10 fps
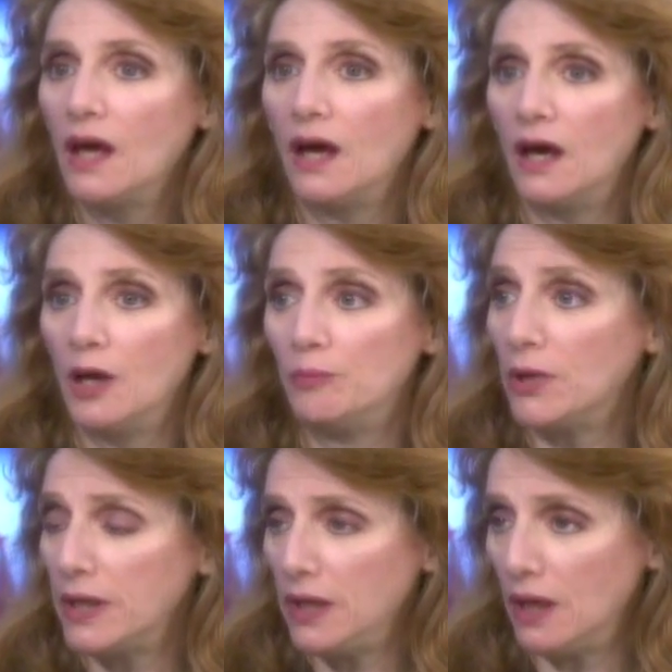
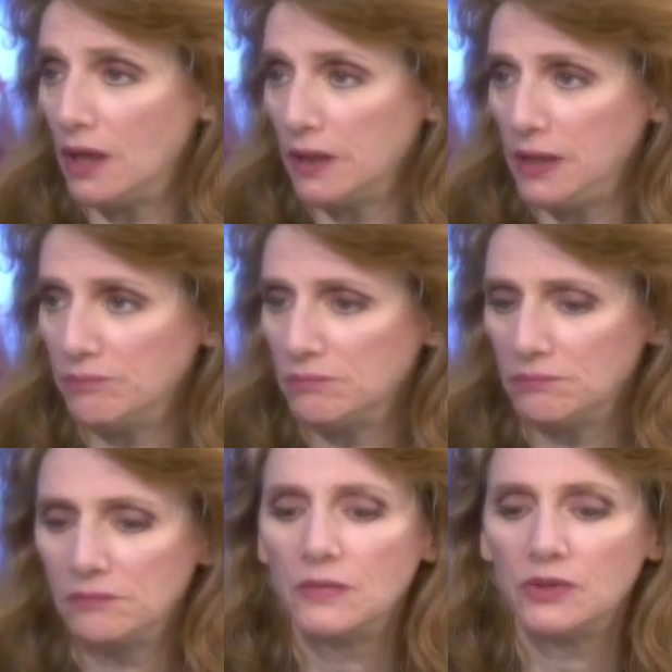Buddy Holly,
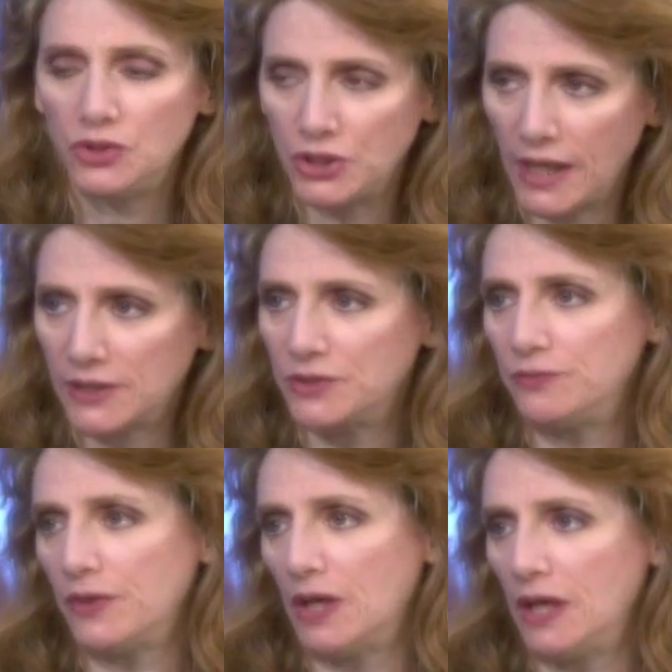Jackson
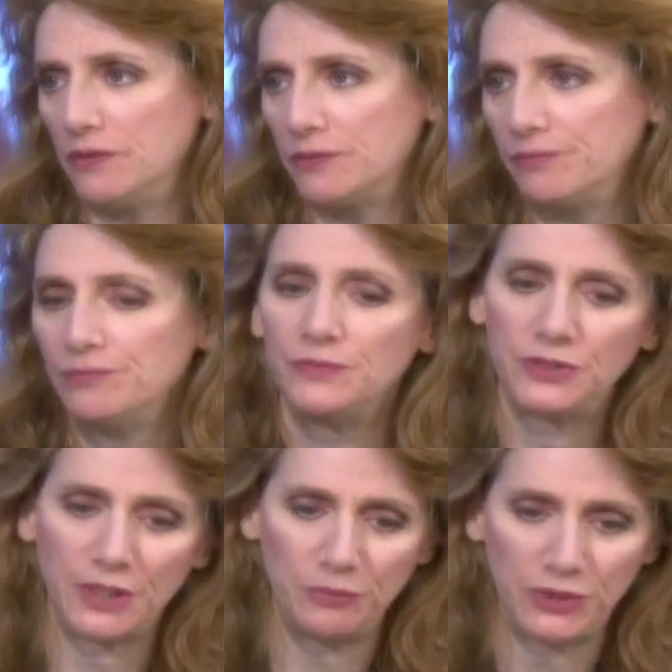5,
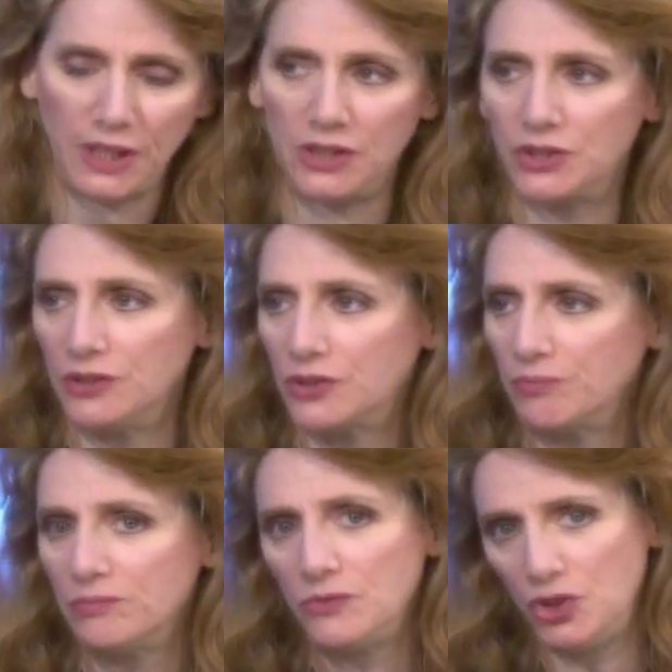Temptations,
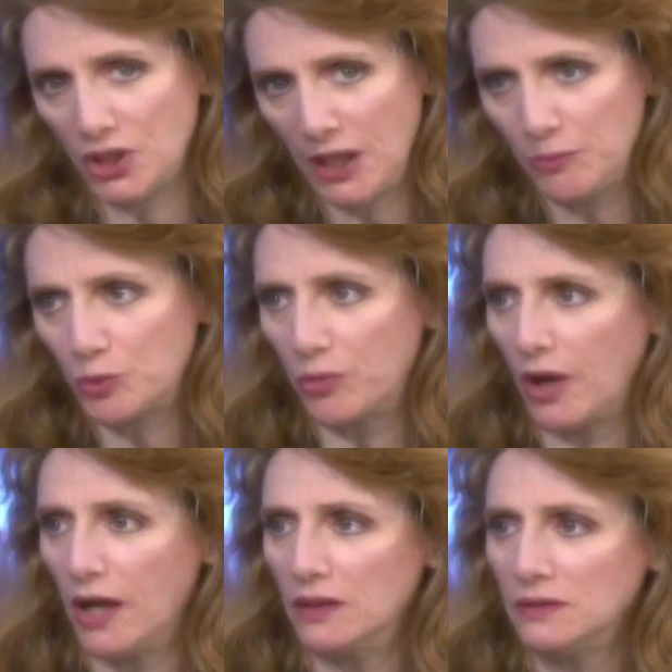James
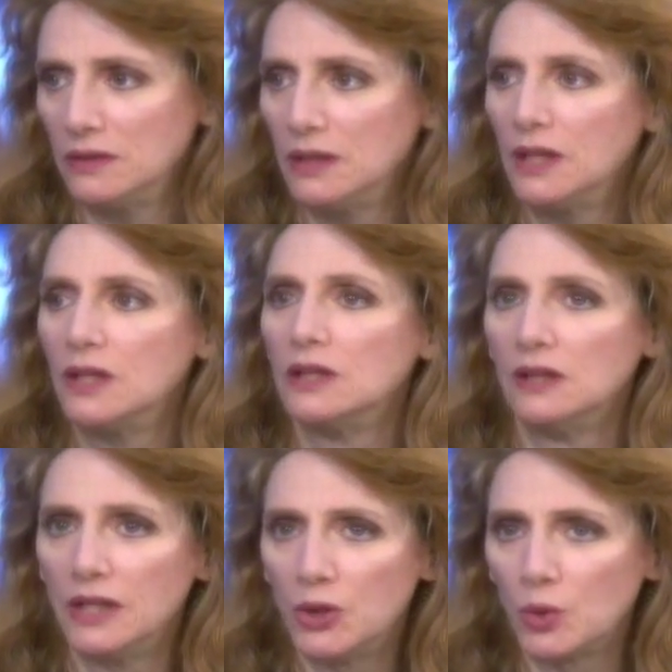Brown,
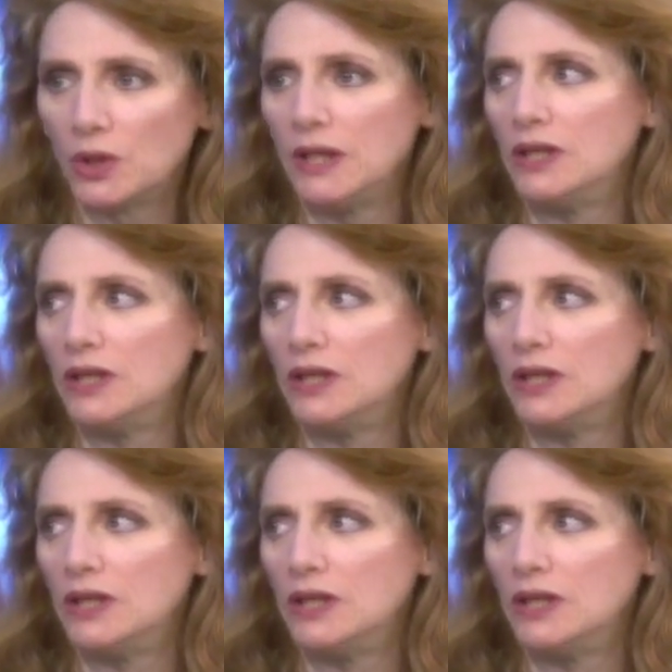literally